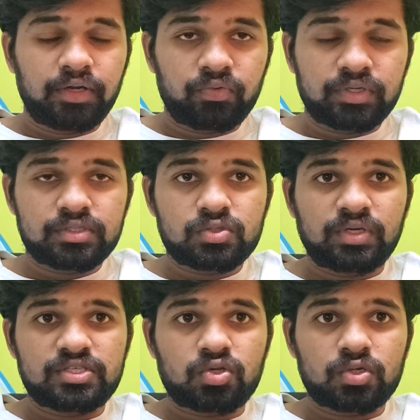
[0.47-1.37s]
Hey everyone, so
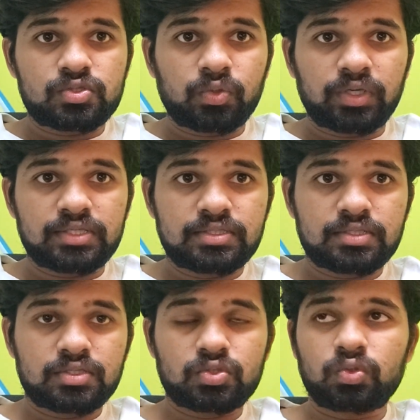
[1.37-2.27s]
let's talk
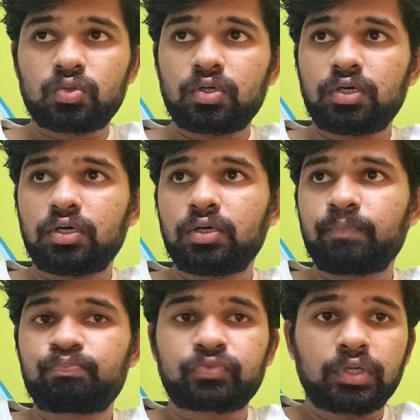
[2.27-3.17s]
stories. The
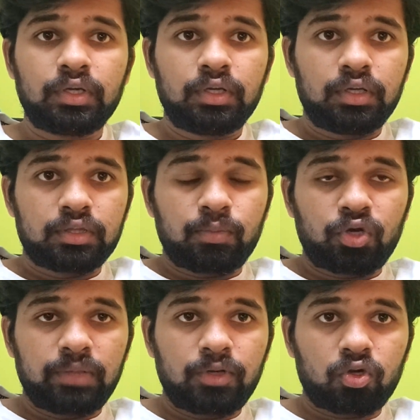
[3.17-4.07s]

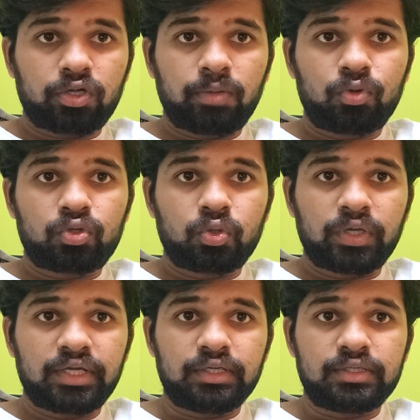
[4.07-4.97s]
book I'll be talking about
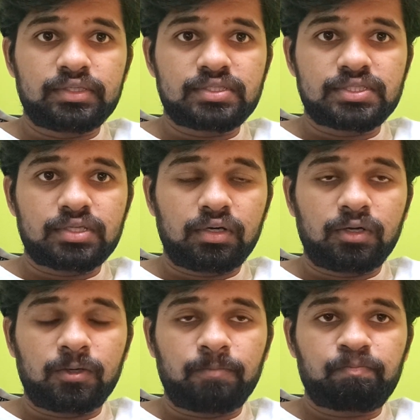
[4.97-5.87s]
today is
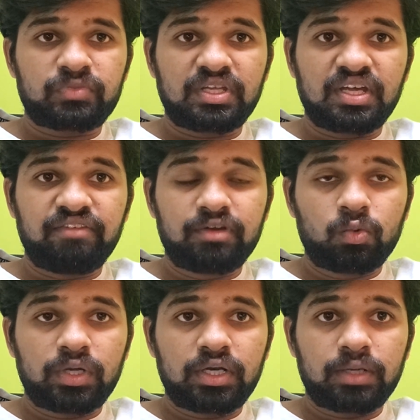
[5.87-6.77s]

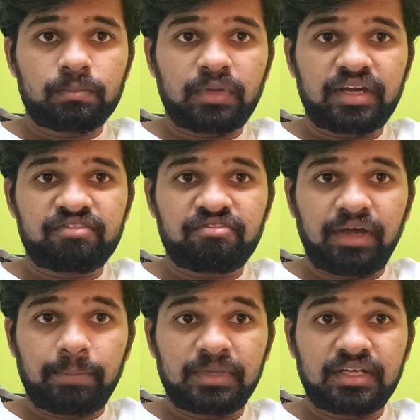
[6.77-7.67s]
Everyone in My
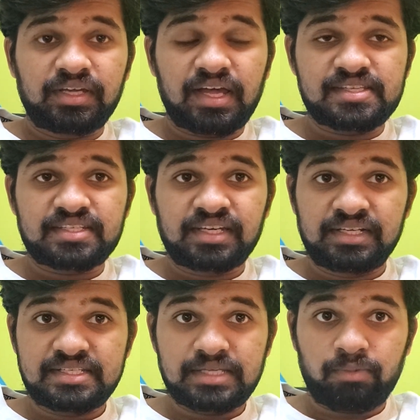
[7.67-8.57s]
Family Has
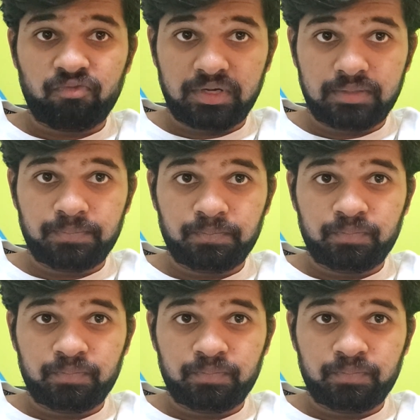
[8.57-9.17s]
Killed Someone.